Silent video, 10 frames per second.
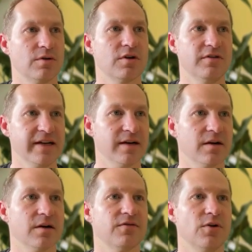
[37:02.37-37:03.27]

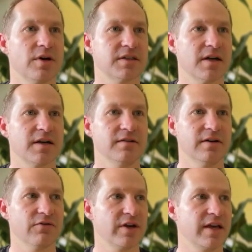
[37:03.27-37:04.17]
clear, focused on
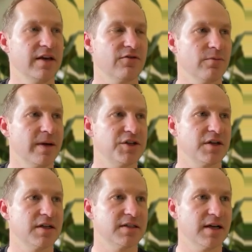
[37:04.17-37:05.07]
delivering key information
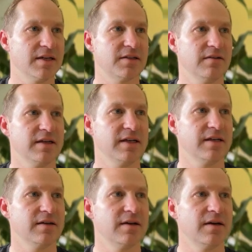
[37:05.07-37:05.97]

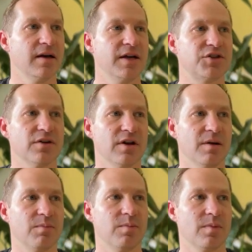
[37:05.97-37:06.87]
concisely, ensure
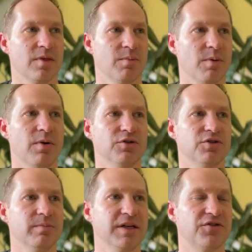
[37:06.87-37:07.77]
that the
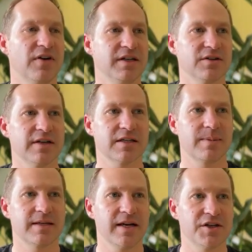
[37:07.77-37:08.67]
proposal meets funders'
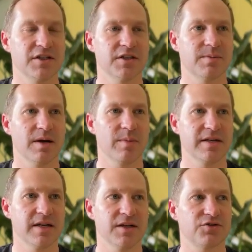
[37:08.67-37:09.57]
expectations by
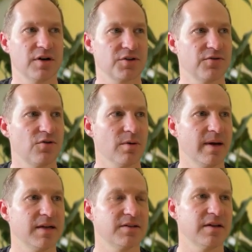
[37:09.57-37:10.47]
maintaining structured
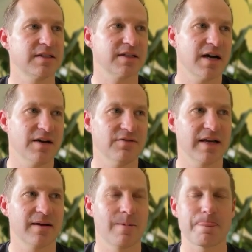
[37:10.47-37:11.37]
formats. So this is kind of
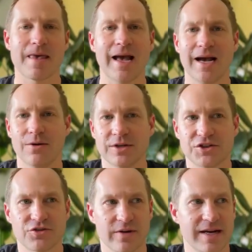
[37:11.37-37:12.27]
like how it's
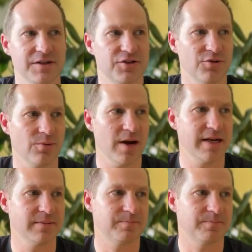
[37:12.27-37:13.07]
trained to write.